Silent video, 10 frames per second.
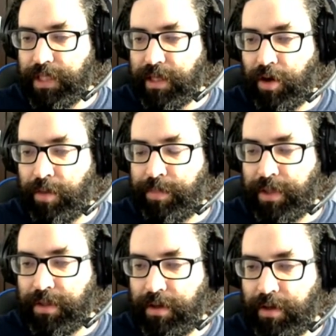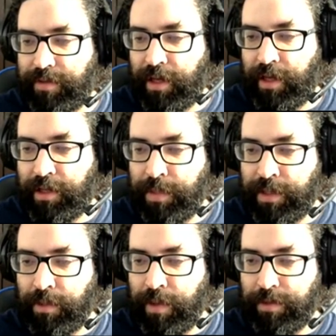is a copy of the line
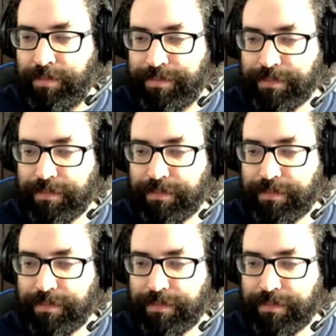bundle L.